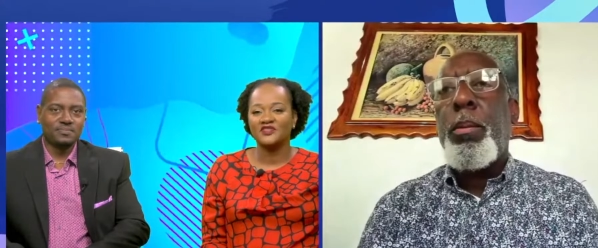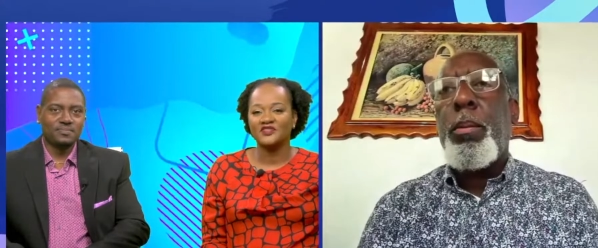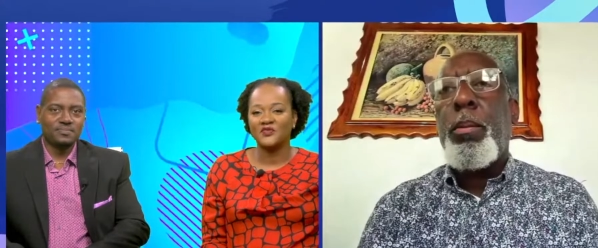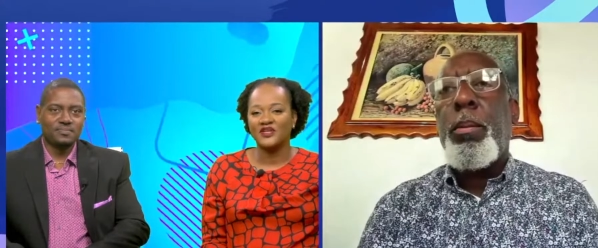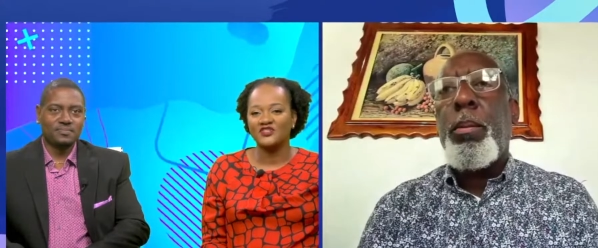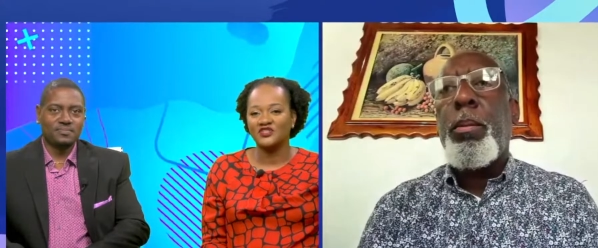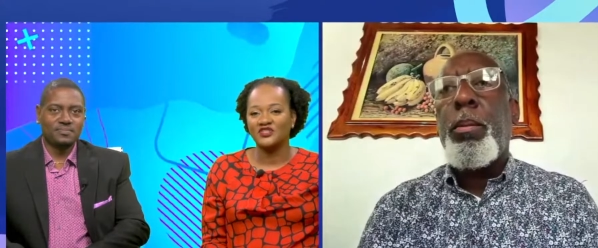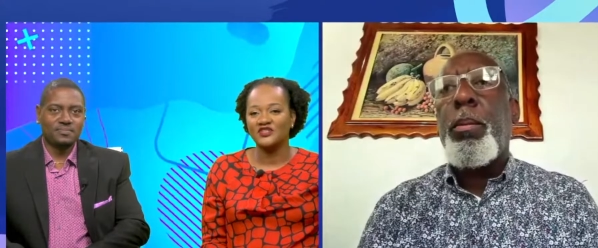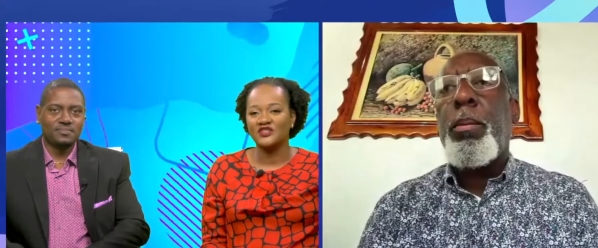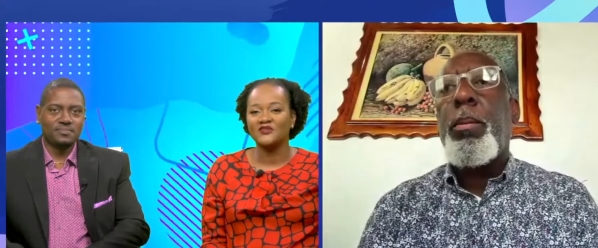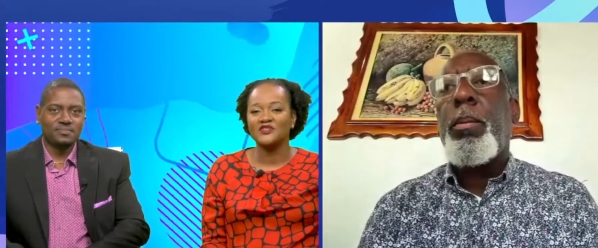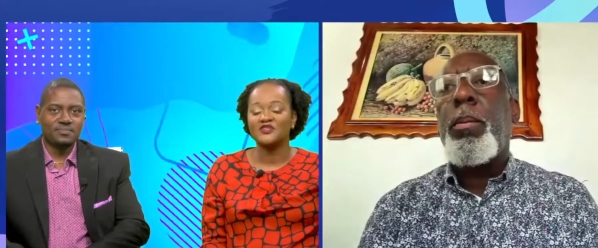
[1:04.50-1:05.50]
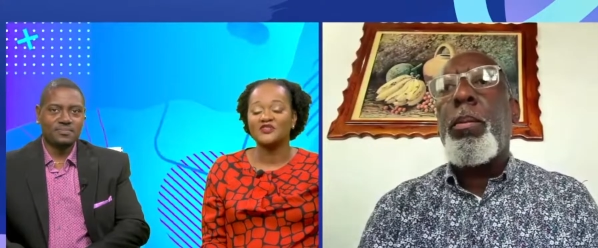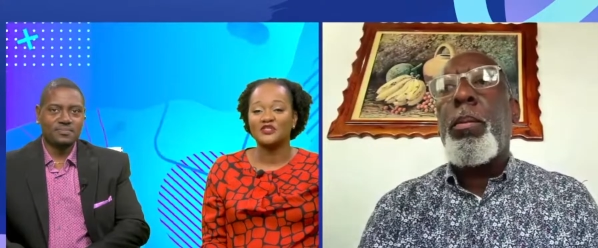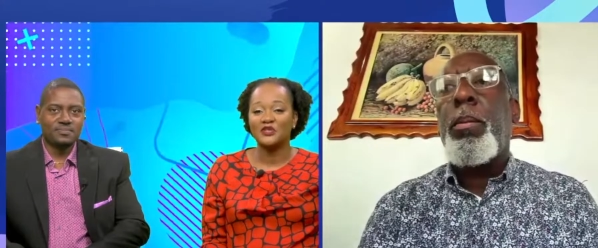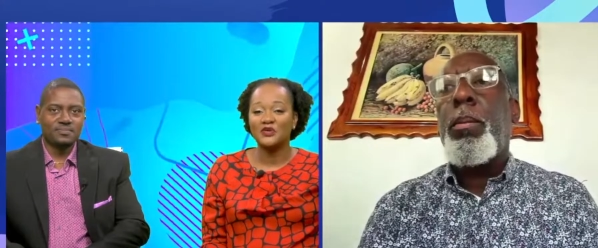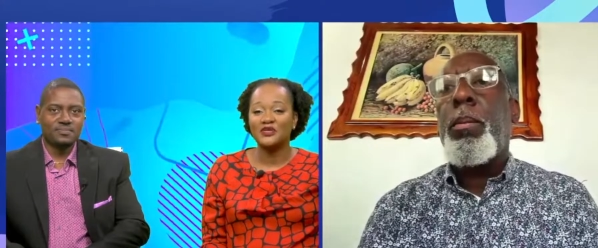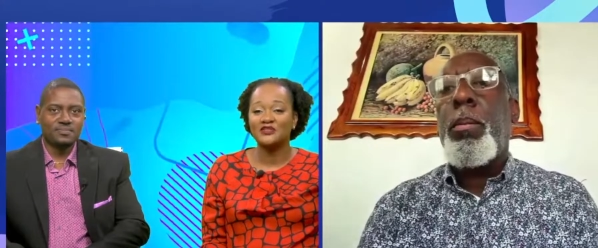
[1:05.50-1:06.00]
Speaker 1: question. There was a
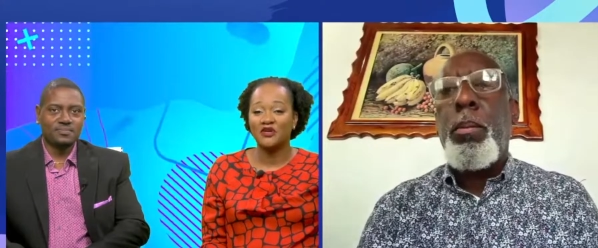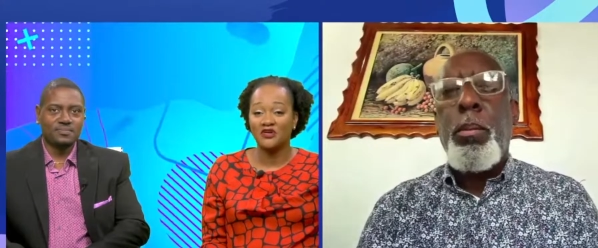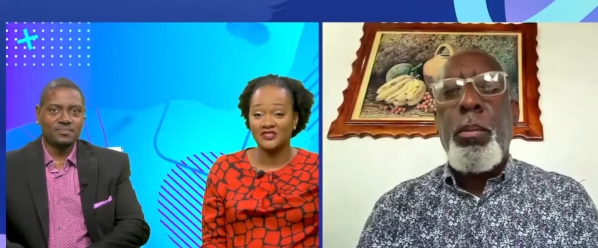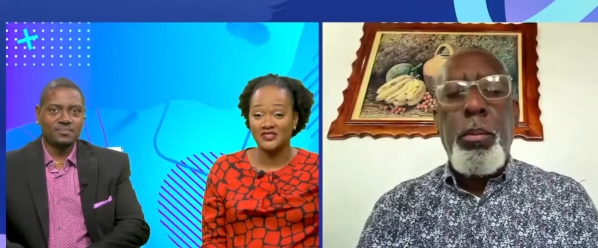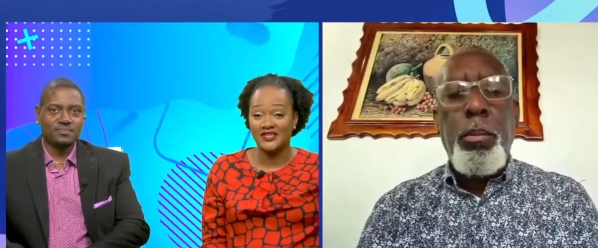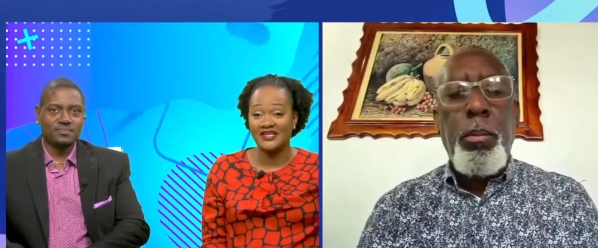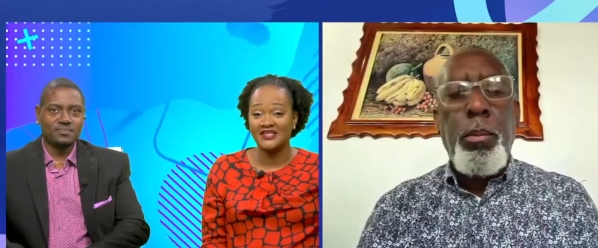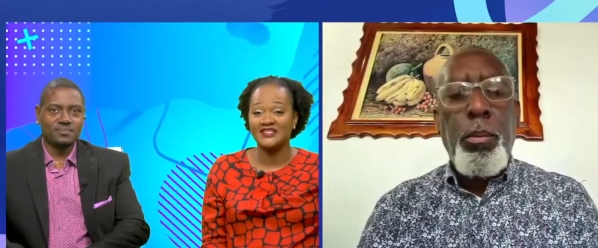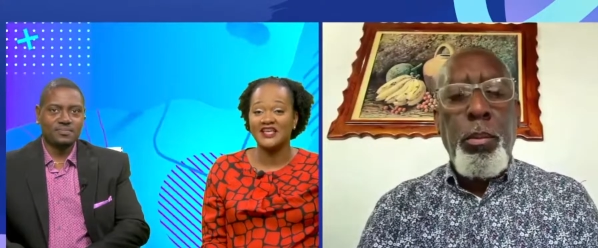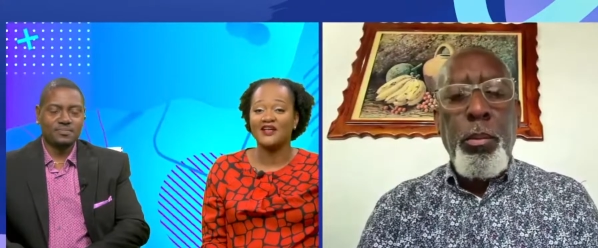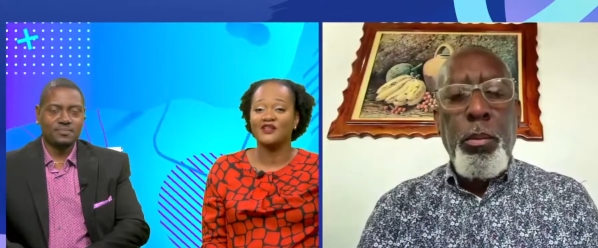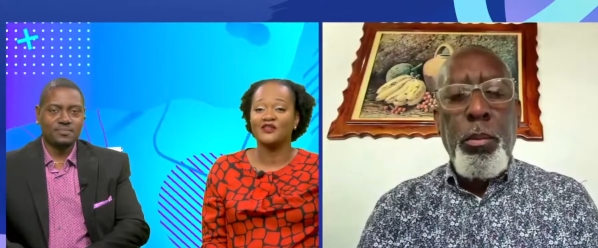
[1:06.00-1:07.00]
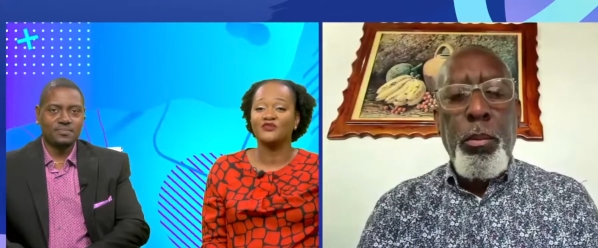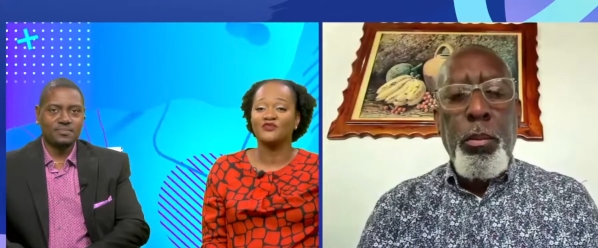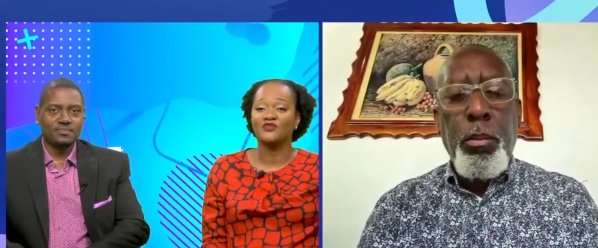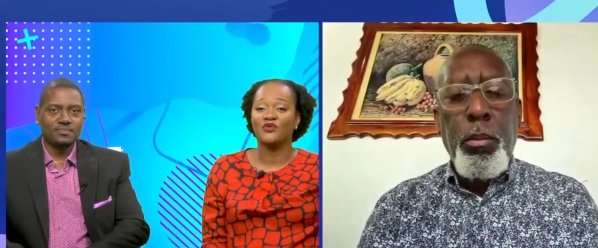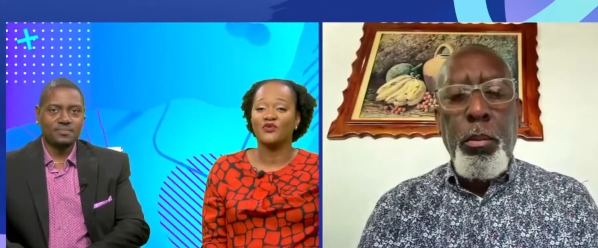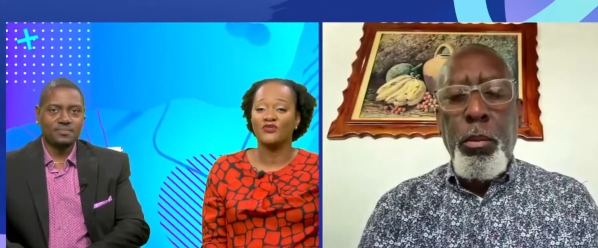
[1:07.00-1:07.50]
slogan contest held for
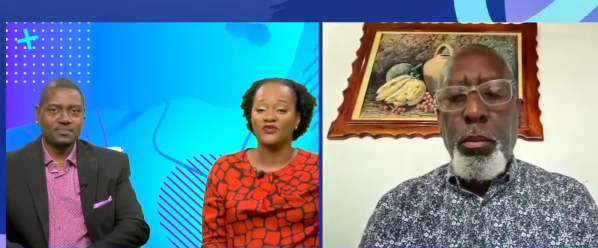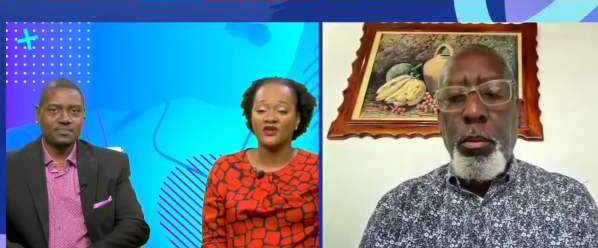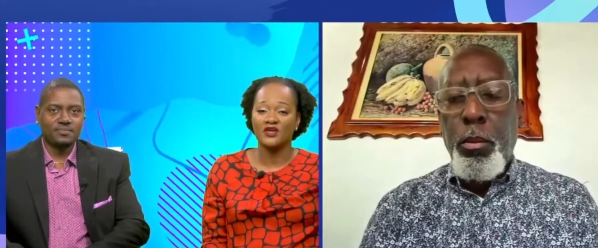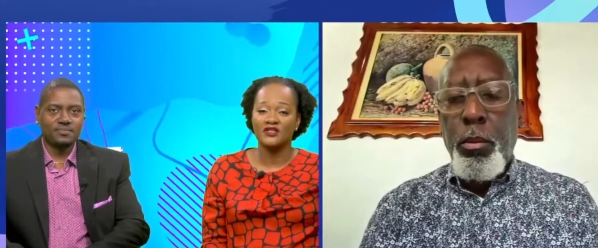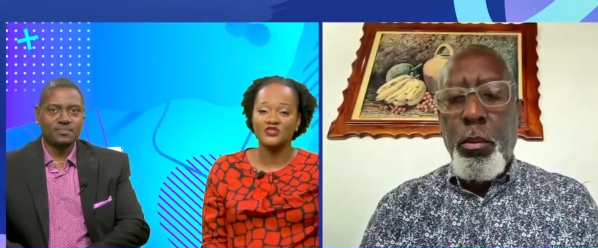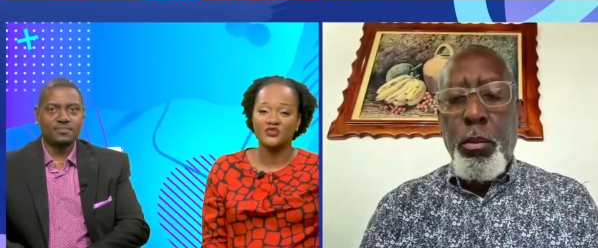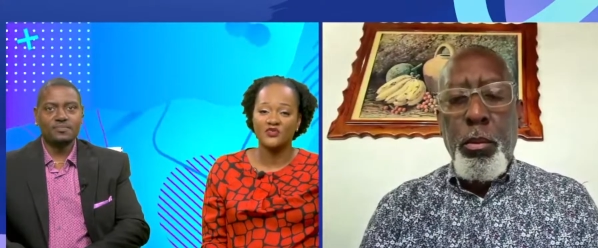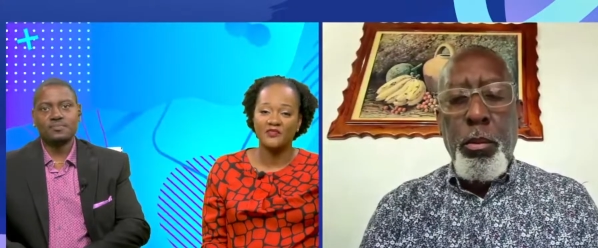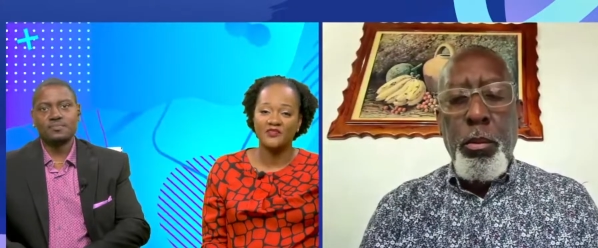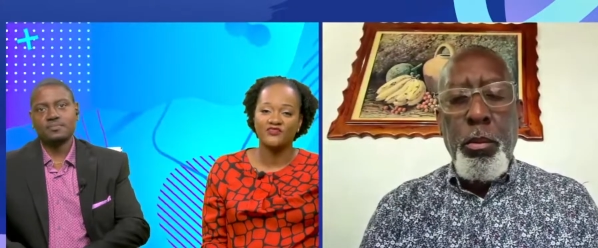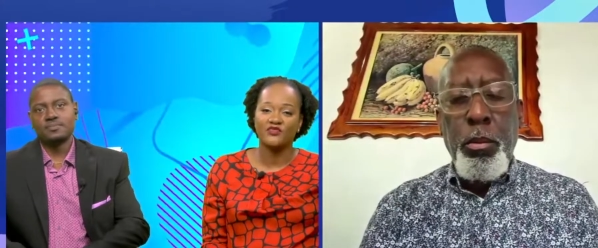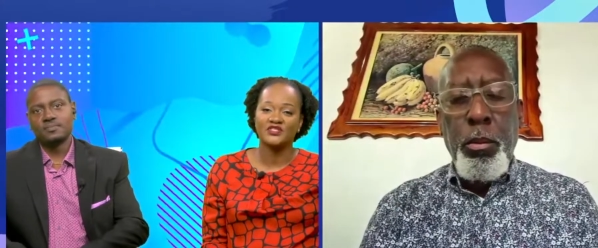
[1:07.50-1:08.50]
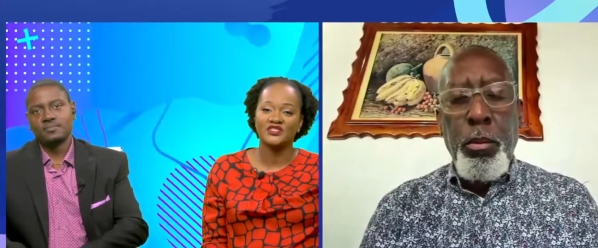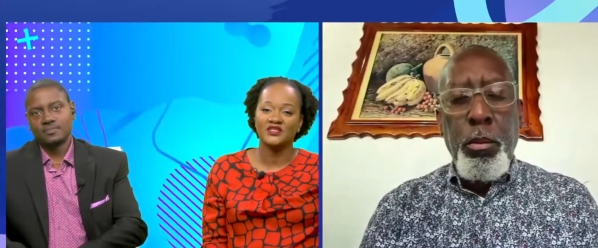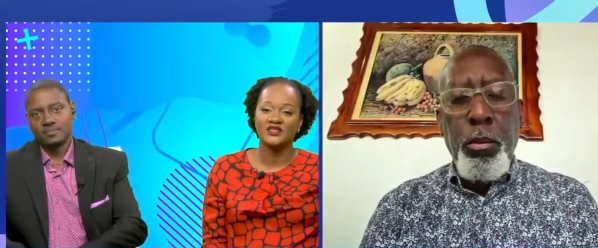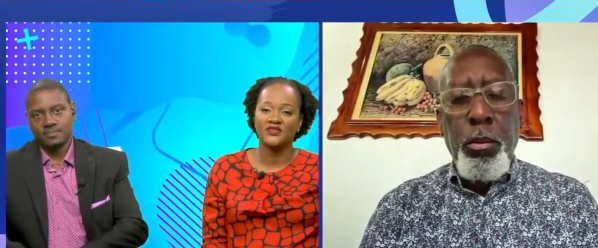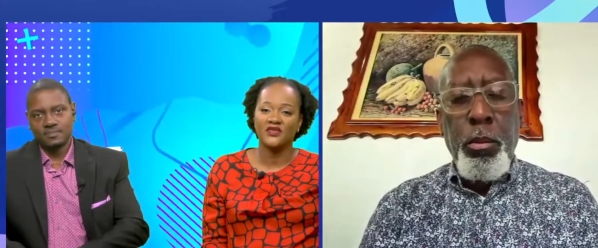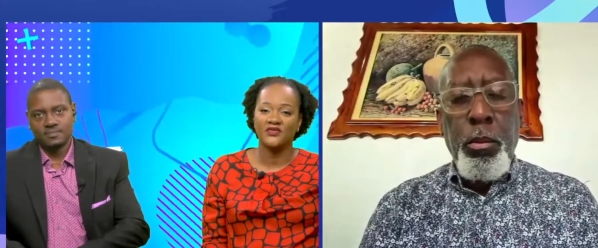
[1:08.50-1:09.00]
the Culturama
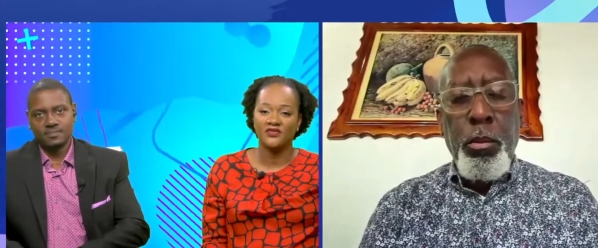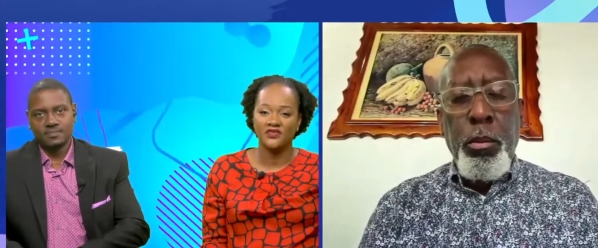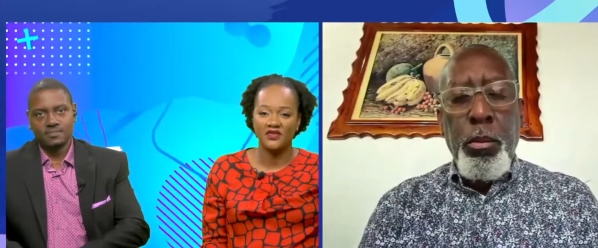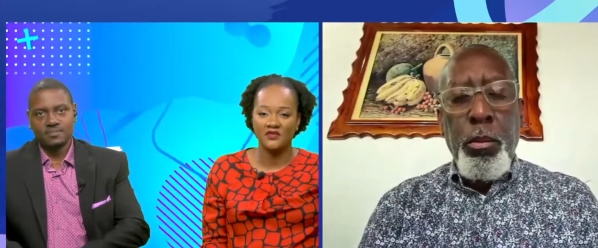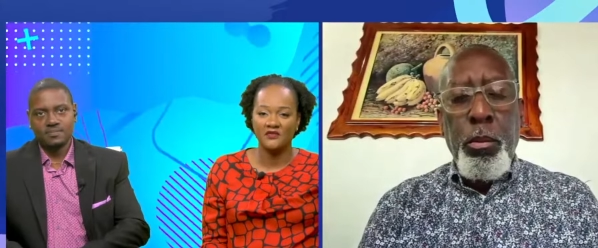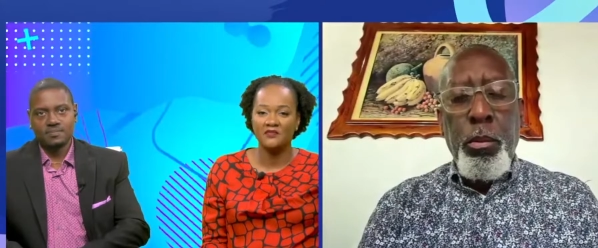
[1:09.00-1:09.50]
48th theme.